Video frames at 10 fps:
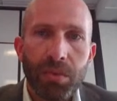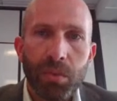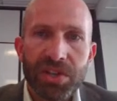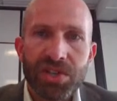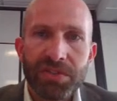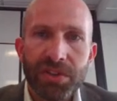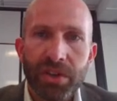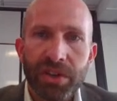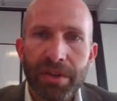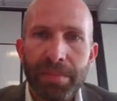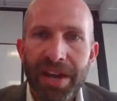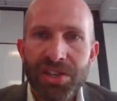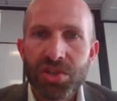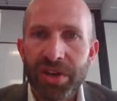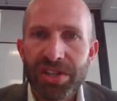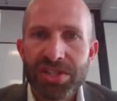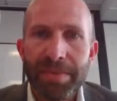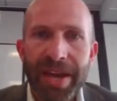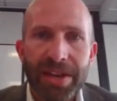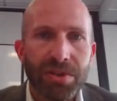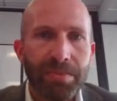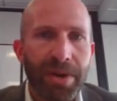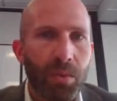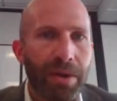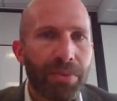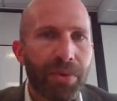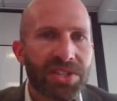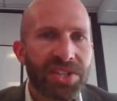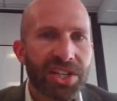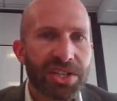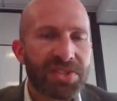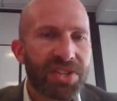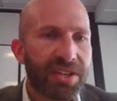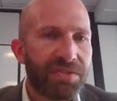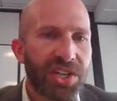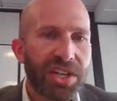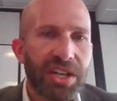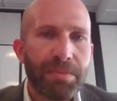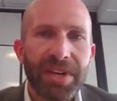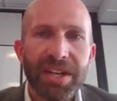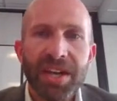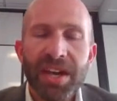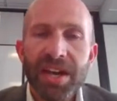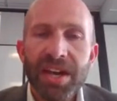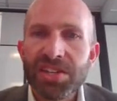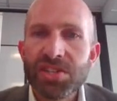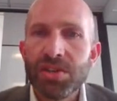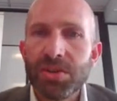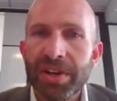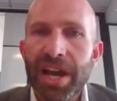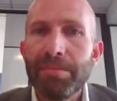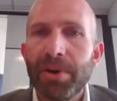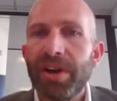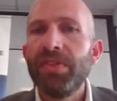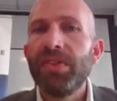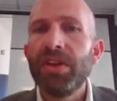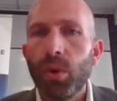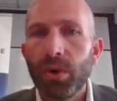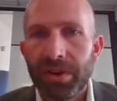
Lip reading: which if you look at past trends amount to about 1.6% of GDP, gets you to a number in the order